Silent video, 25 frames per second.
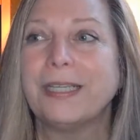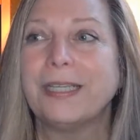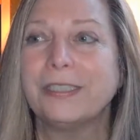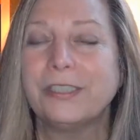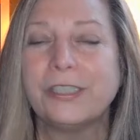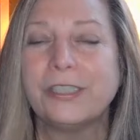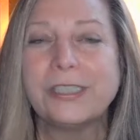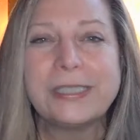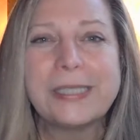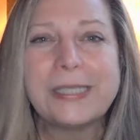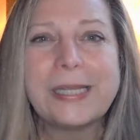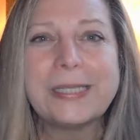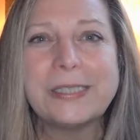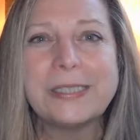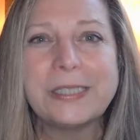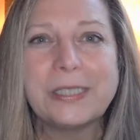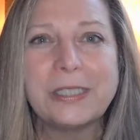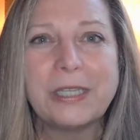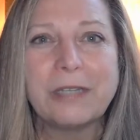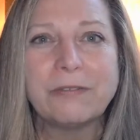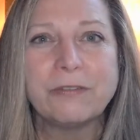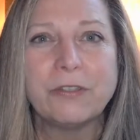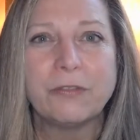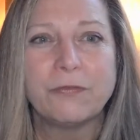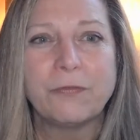just that's
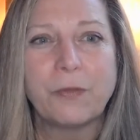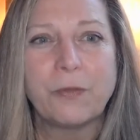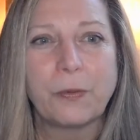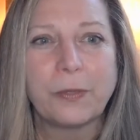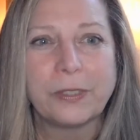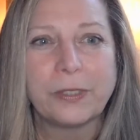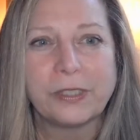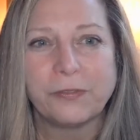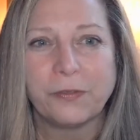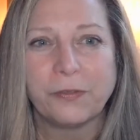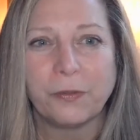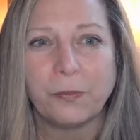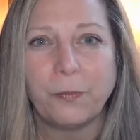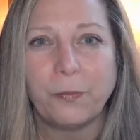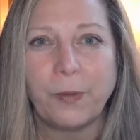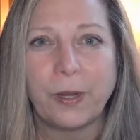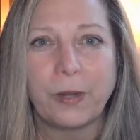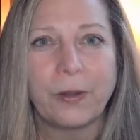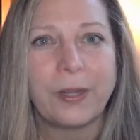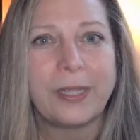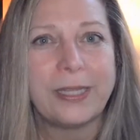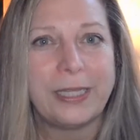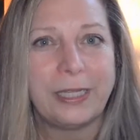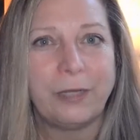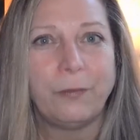enough to focus for
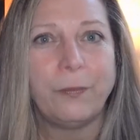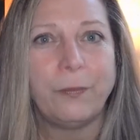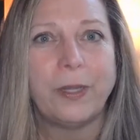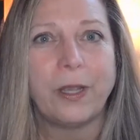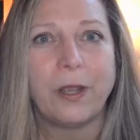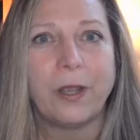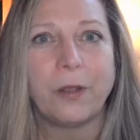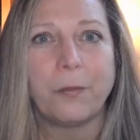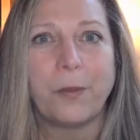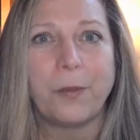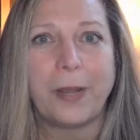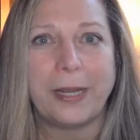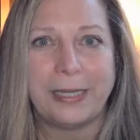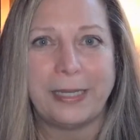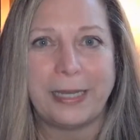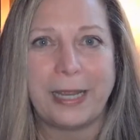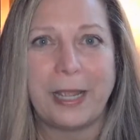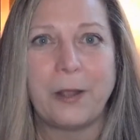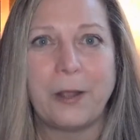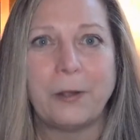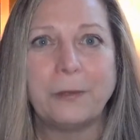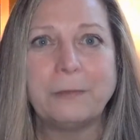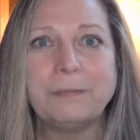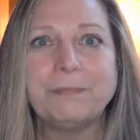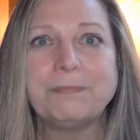where I think we are right
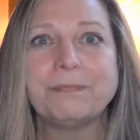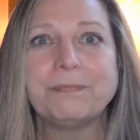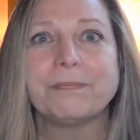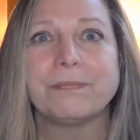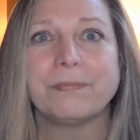now